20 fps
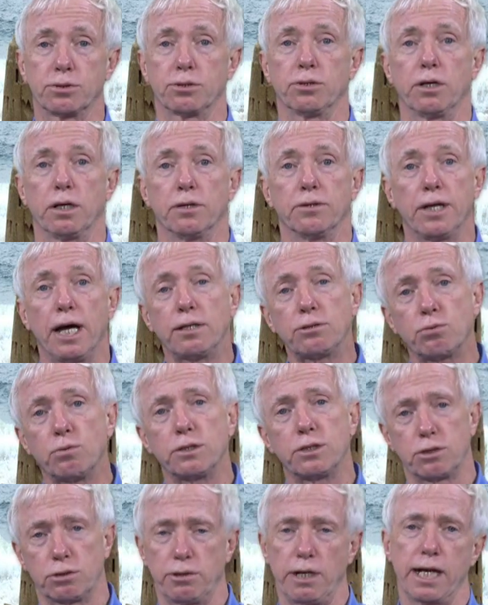soil. That's
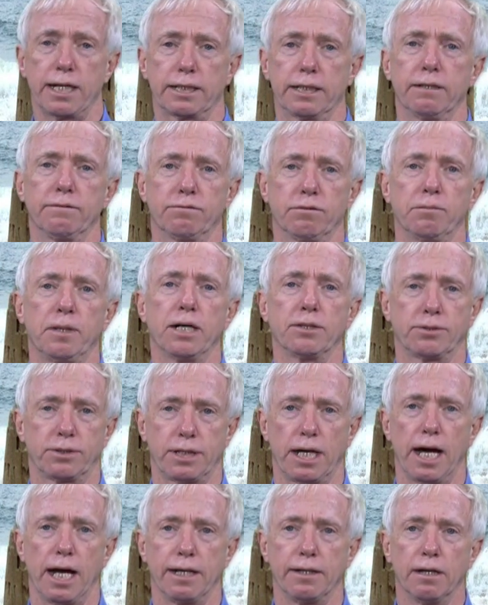what's tracked in from
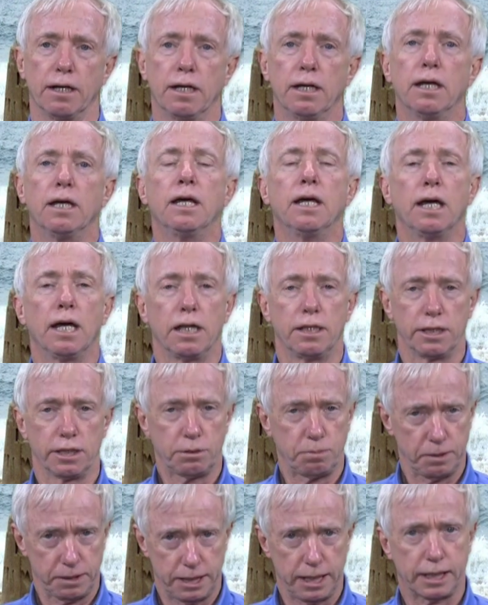outside. In
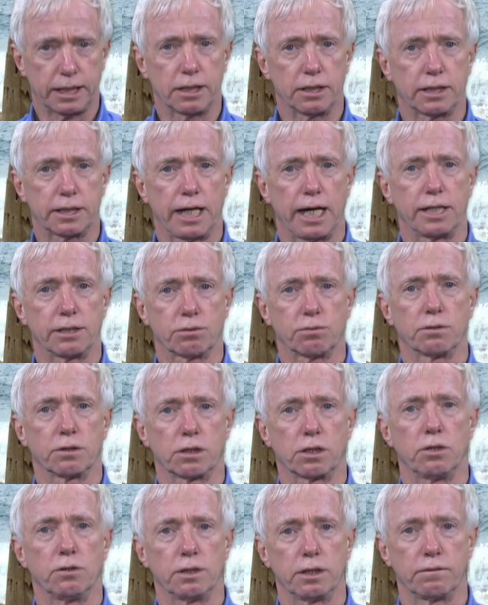this particular case, we're
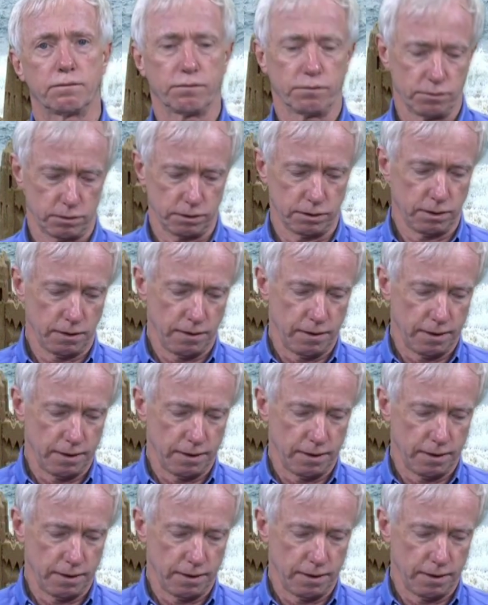going for